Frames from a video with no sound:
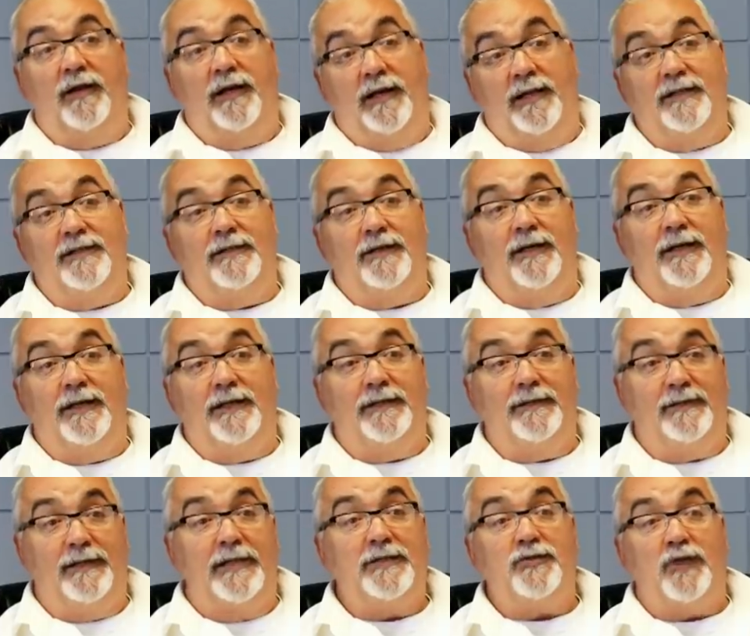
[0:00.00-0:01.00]
And uh,
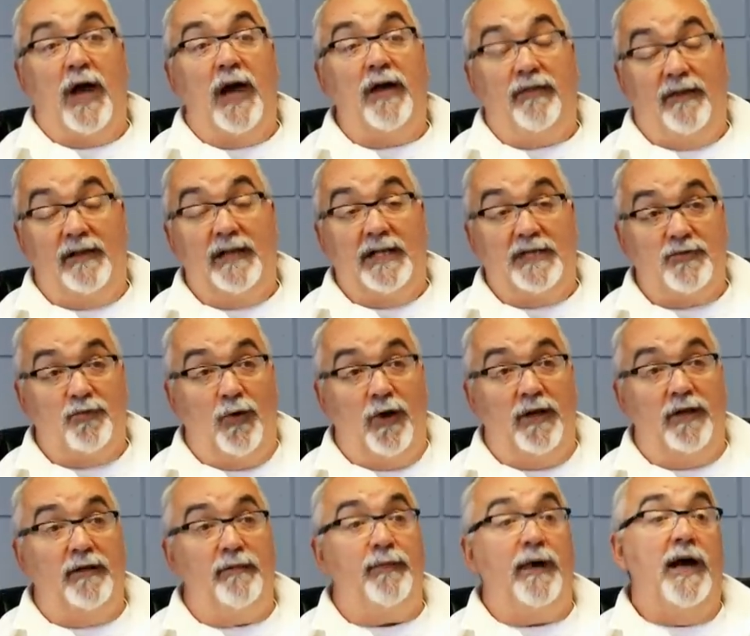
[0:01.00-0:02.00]
that's, I think that's why
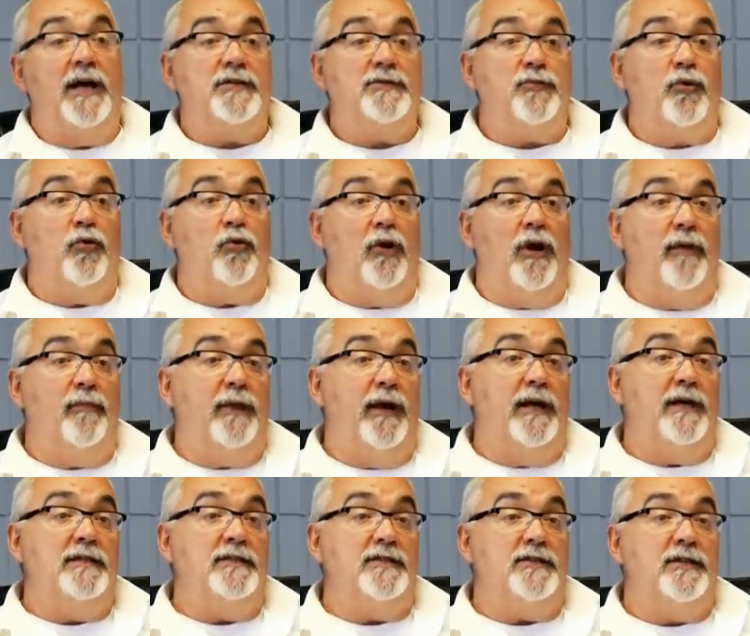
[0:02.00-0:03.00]
the PAX program
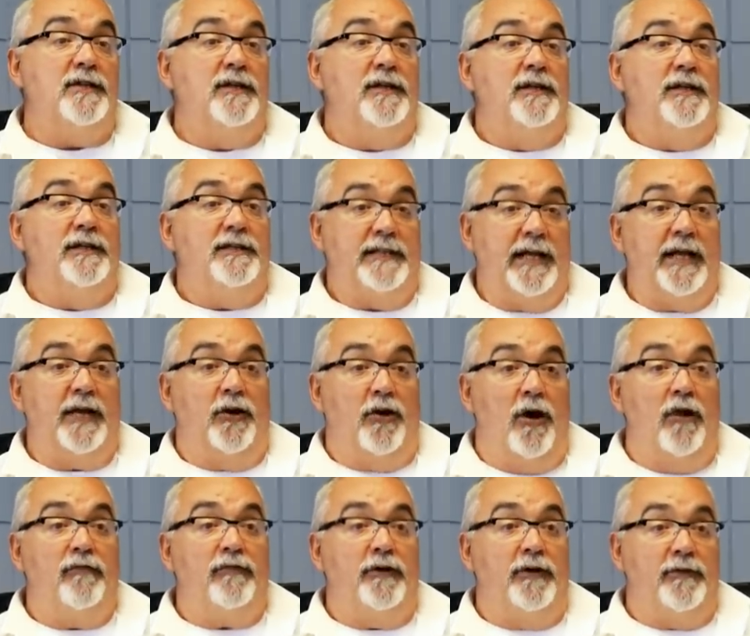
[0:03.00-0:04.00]
has taken
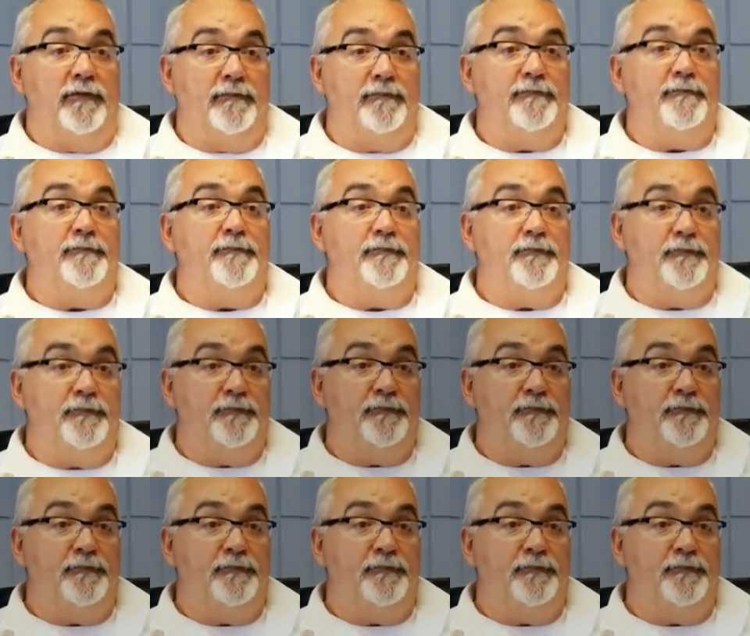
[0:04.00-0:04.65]
off here.